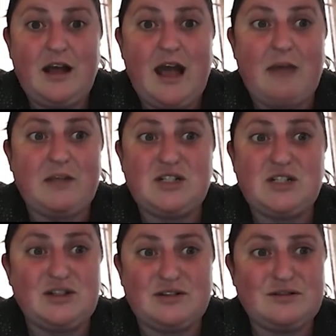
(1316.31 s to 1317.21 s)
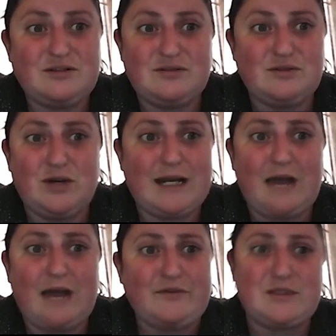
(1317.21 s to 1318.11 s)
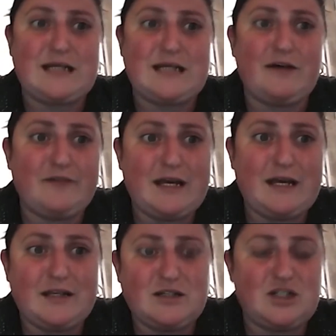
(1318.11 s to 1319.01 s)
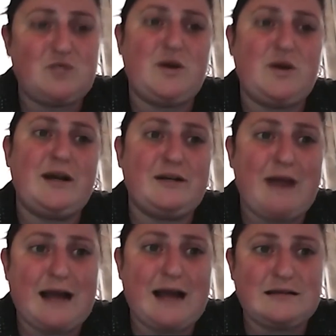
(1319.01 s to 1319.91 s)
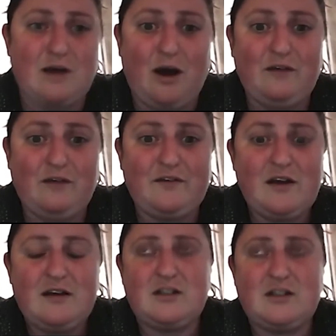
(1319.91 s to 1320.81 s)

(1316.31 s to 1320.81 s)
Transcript: and she's not looking after herself either, so she's working her ass off because she's